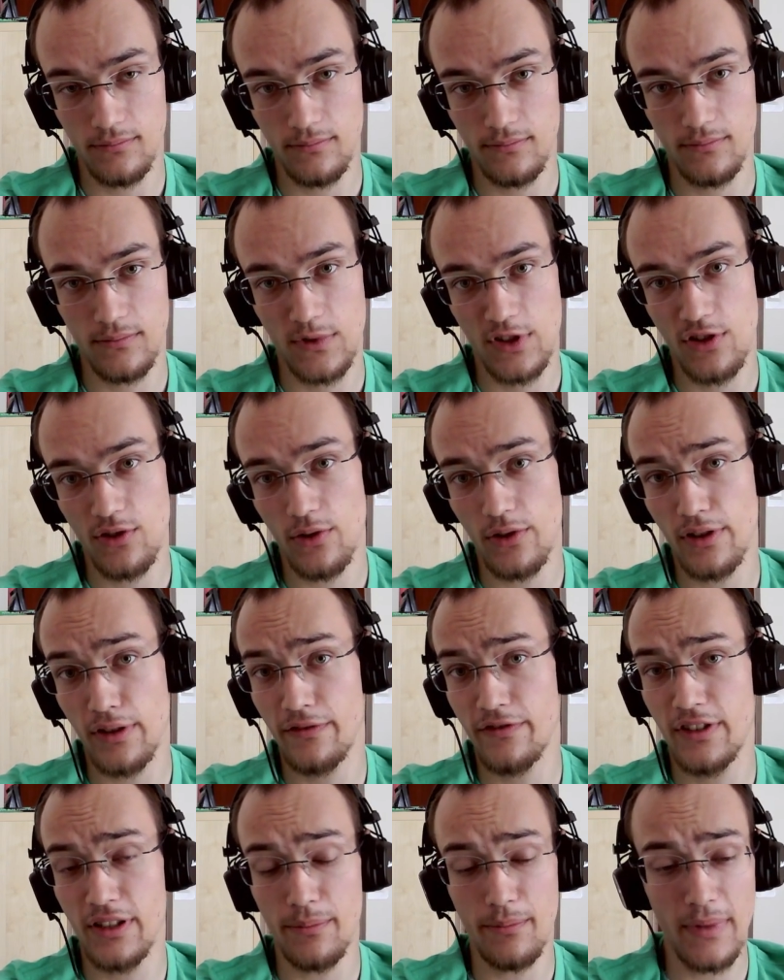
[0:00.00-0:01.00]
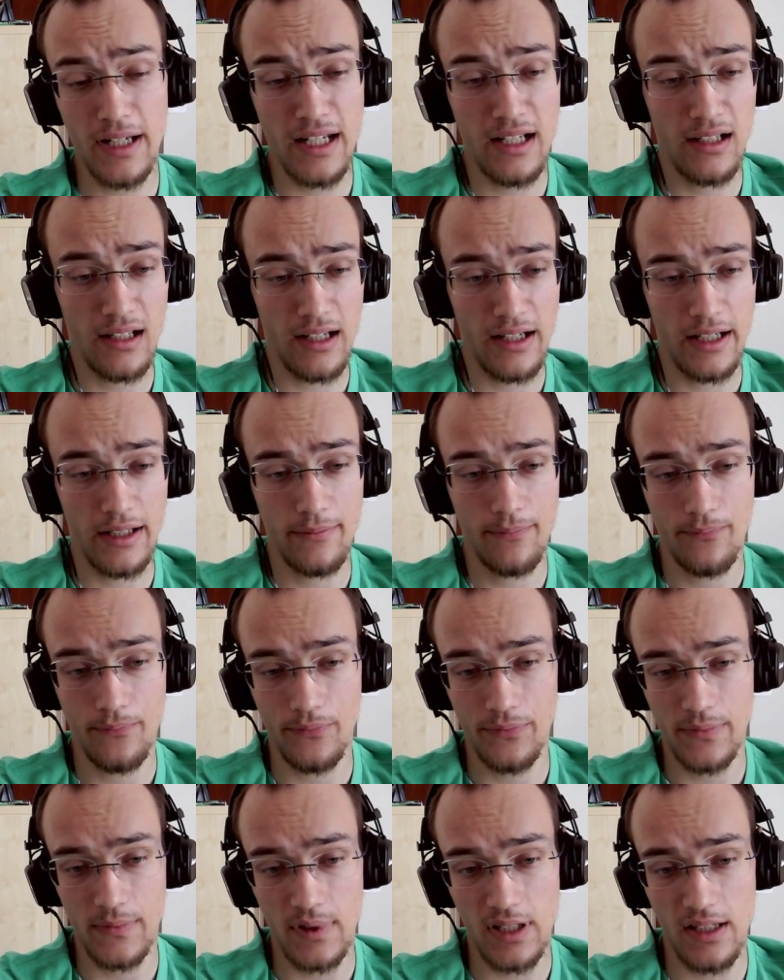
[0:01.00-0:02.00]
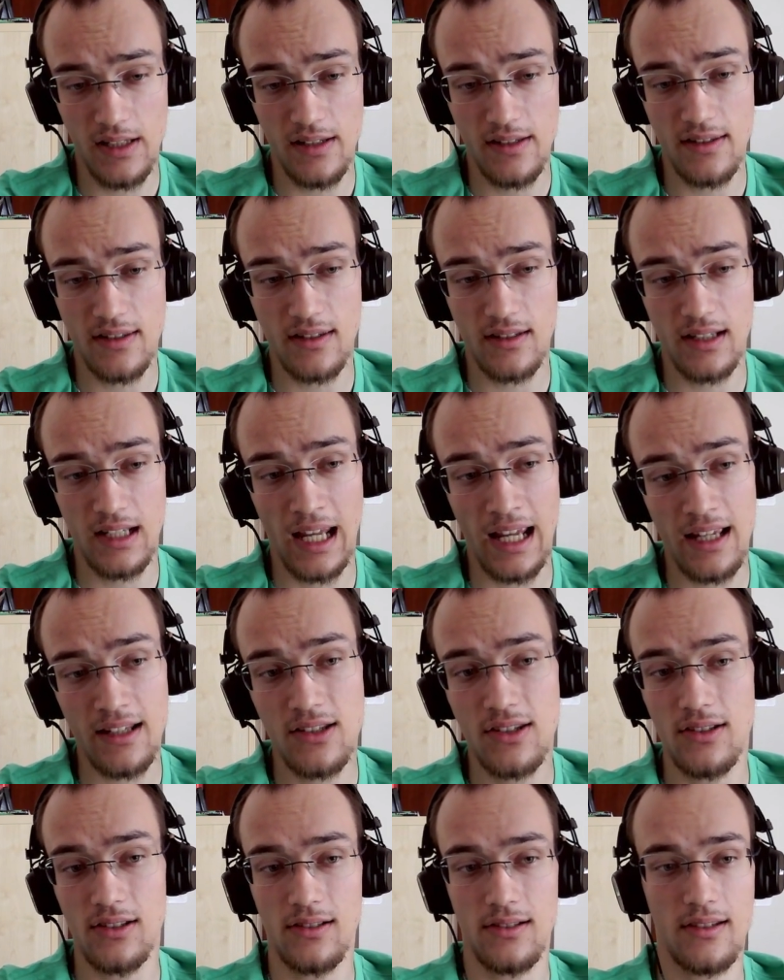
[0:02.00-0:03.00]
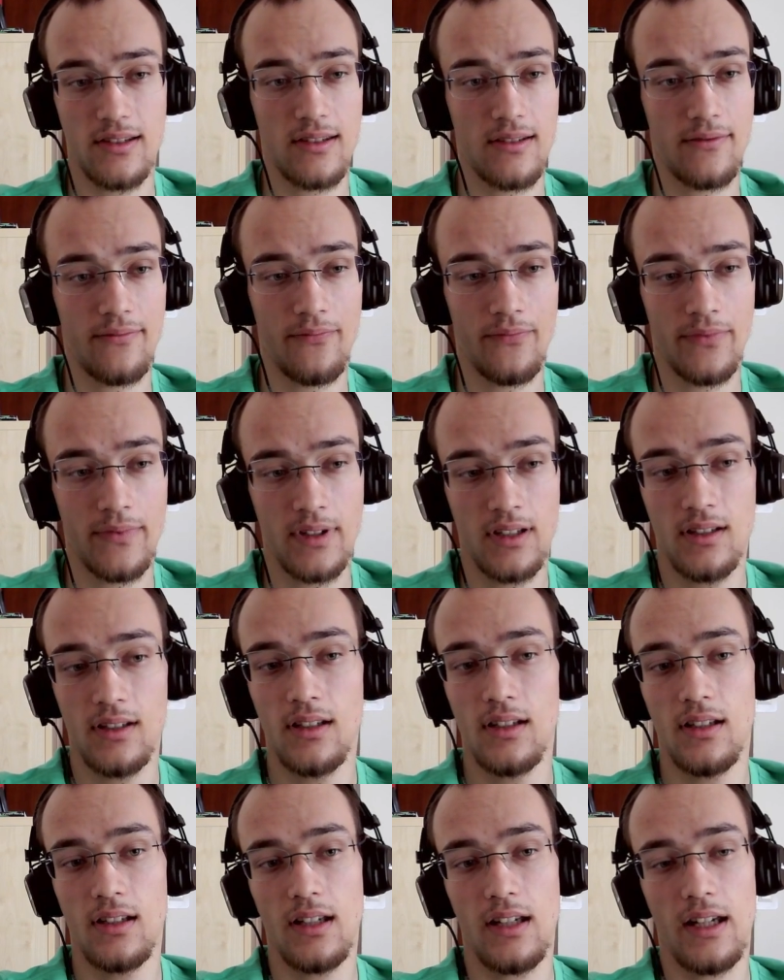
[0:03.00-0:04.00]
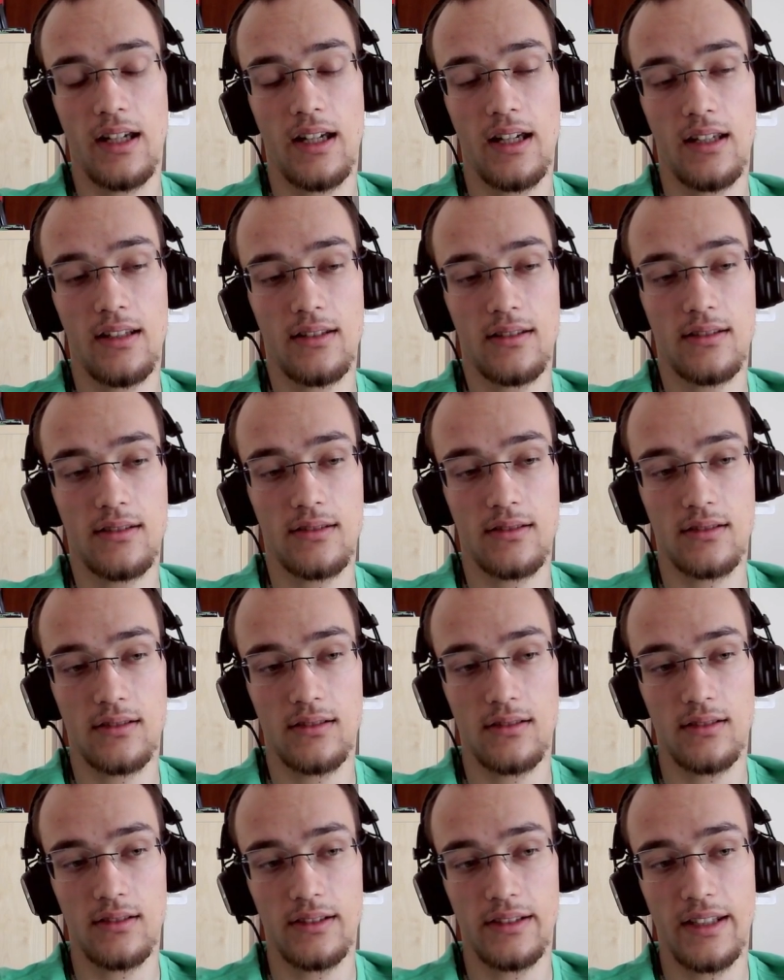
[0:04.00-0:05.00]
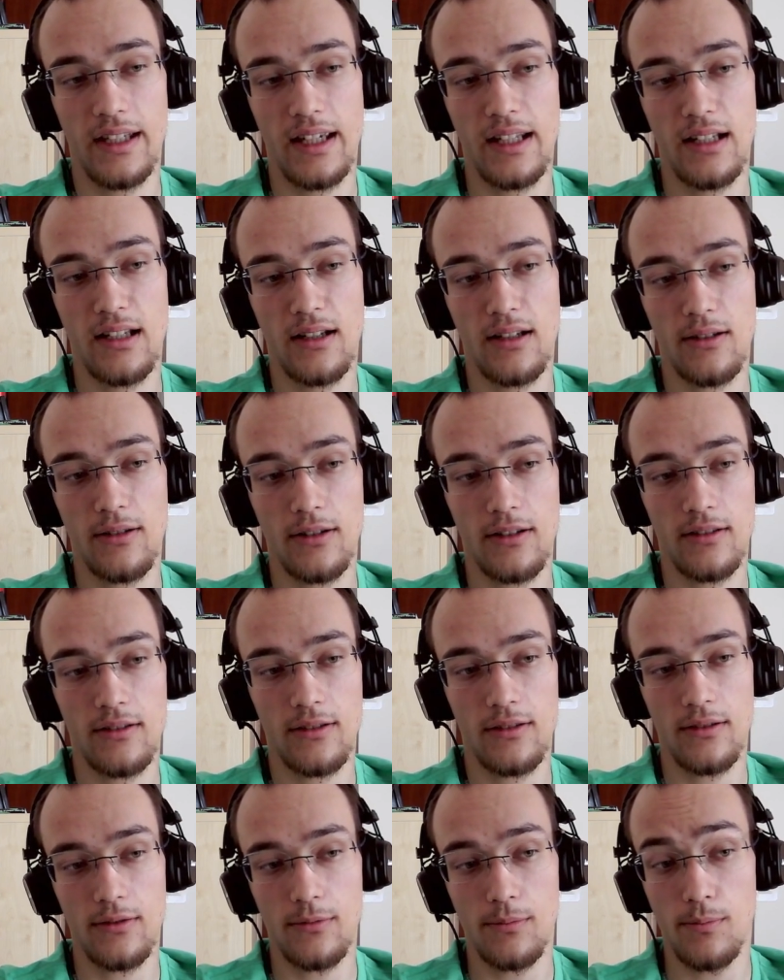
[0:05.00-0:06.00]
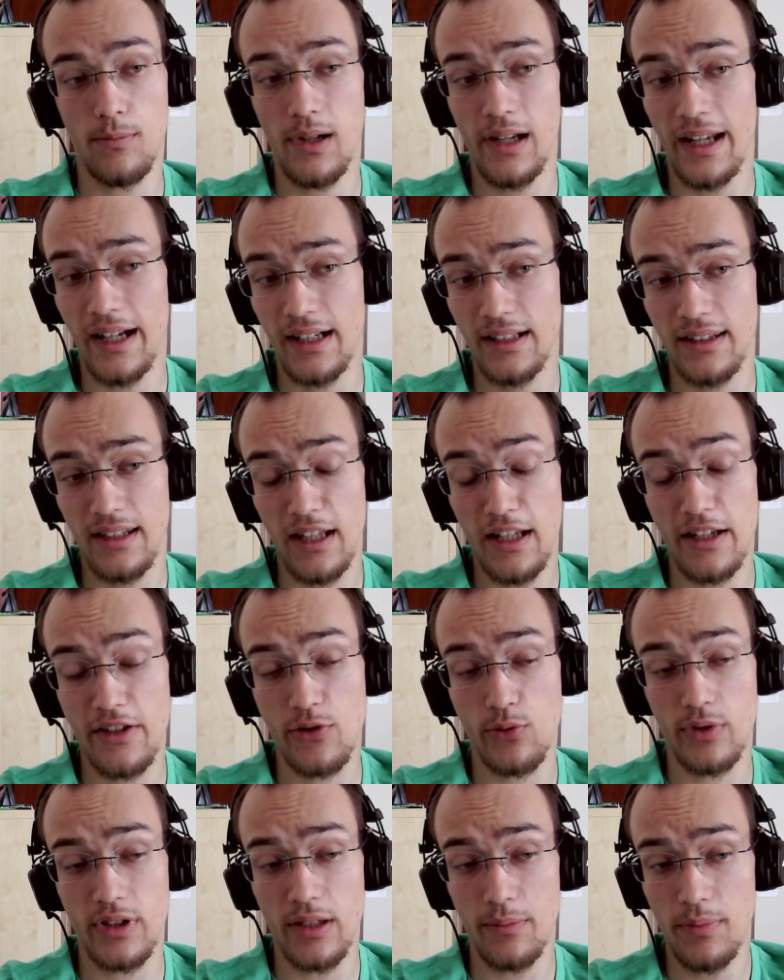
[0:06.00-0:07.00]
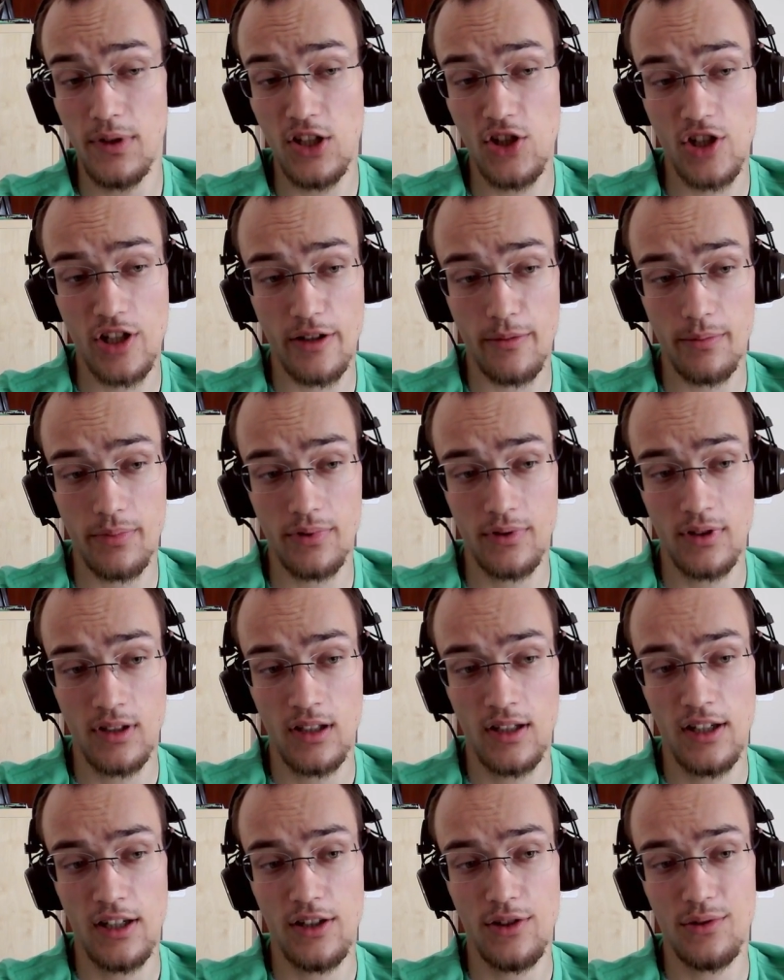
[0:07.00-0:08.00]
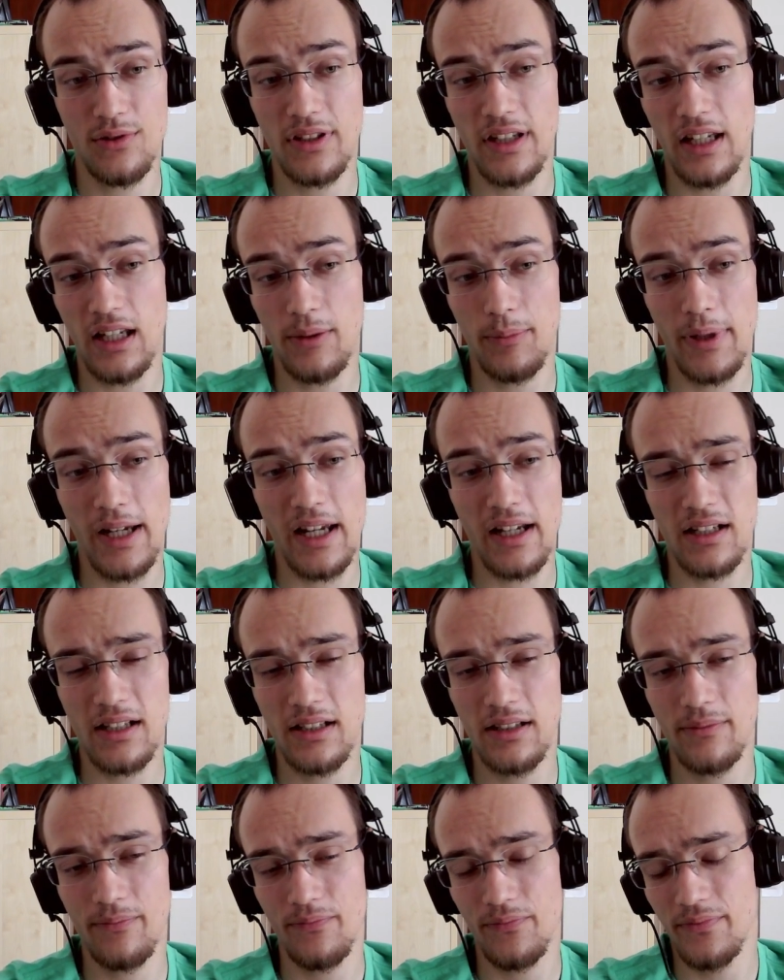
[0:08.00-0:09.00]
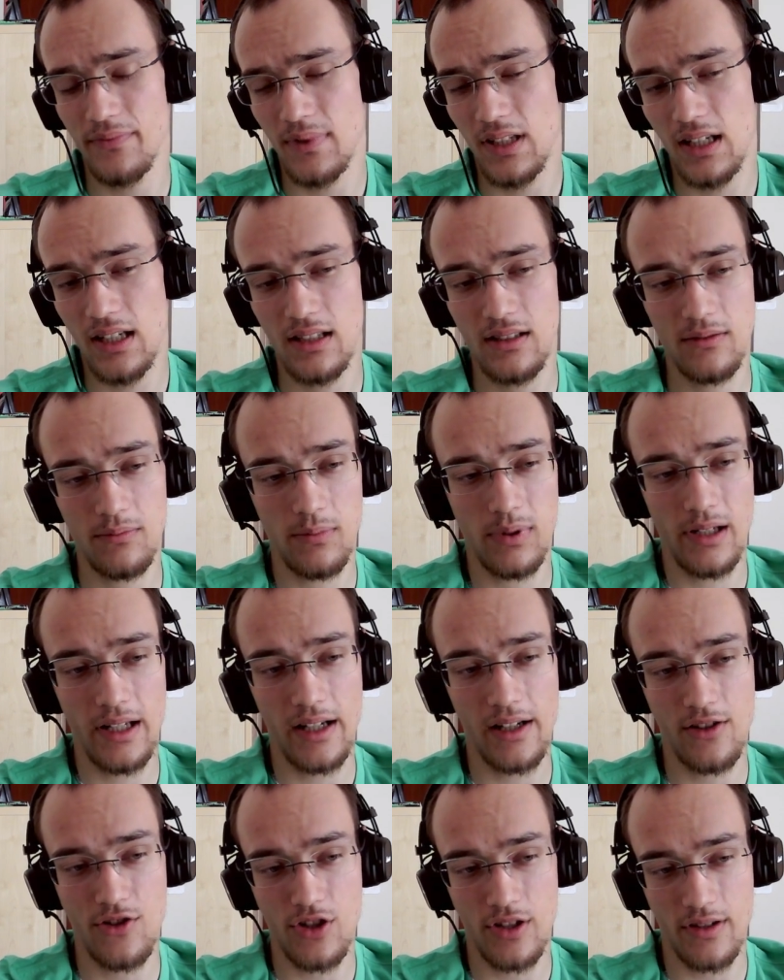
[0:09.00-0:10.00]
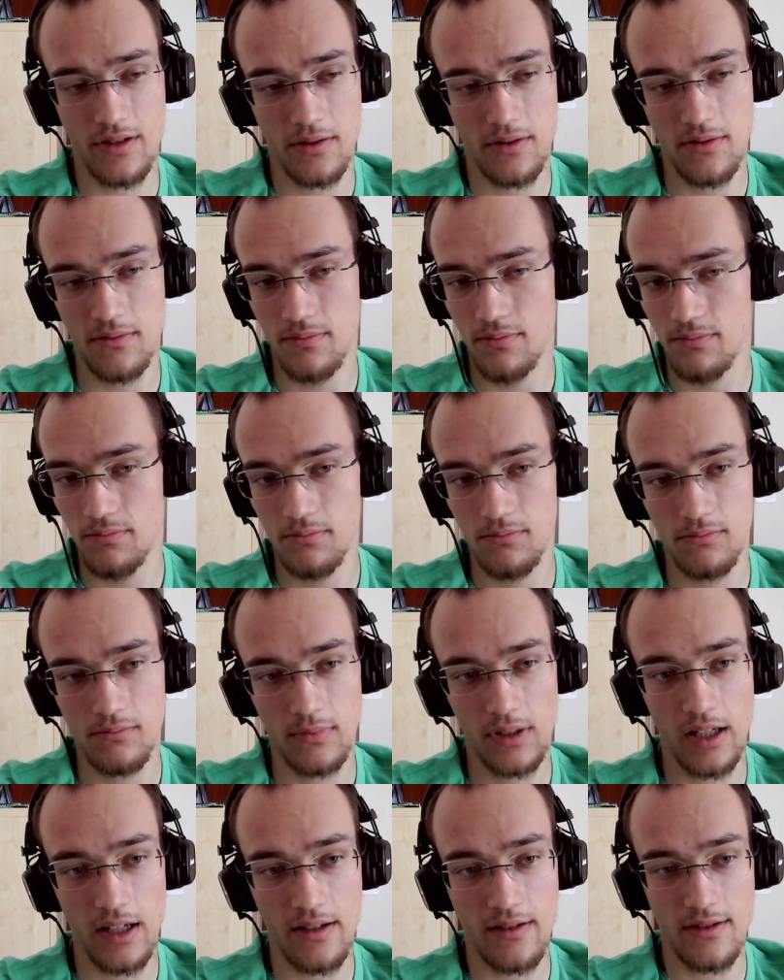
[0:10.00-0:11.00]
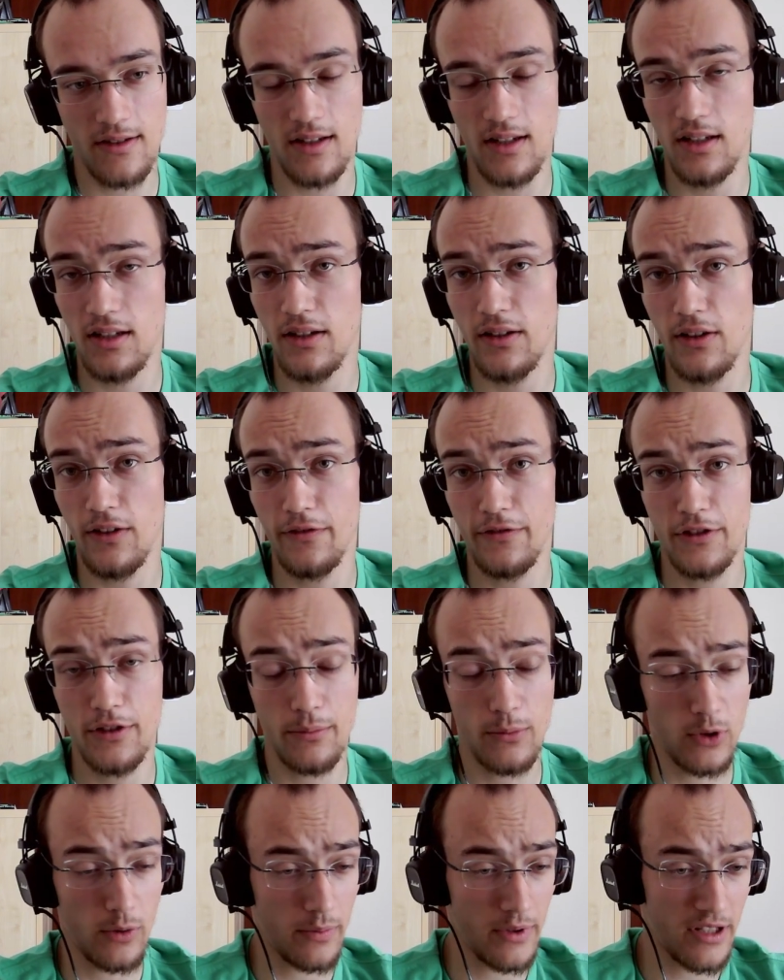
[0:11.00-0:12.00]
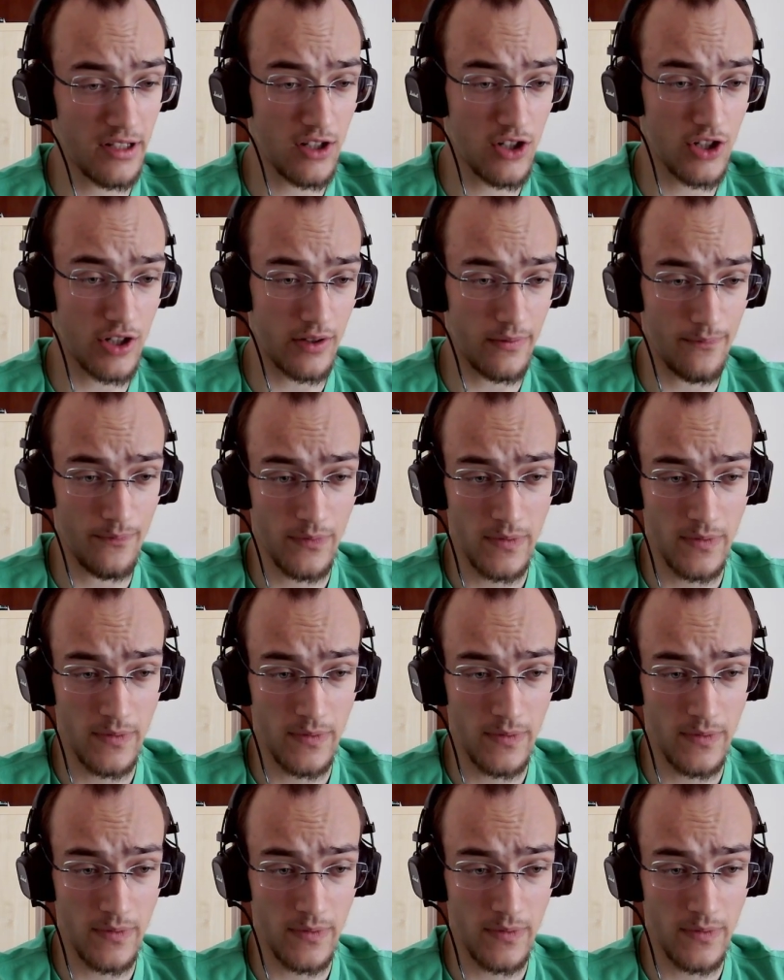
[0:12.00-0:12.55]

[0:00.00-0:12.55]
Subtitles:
sort of the main line is castles. And then black takes with the bishop, you take back, and black just has a comfortable position.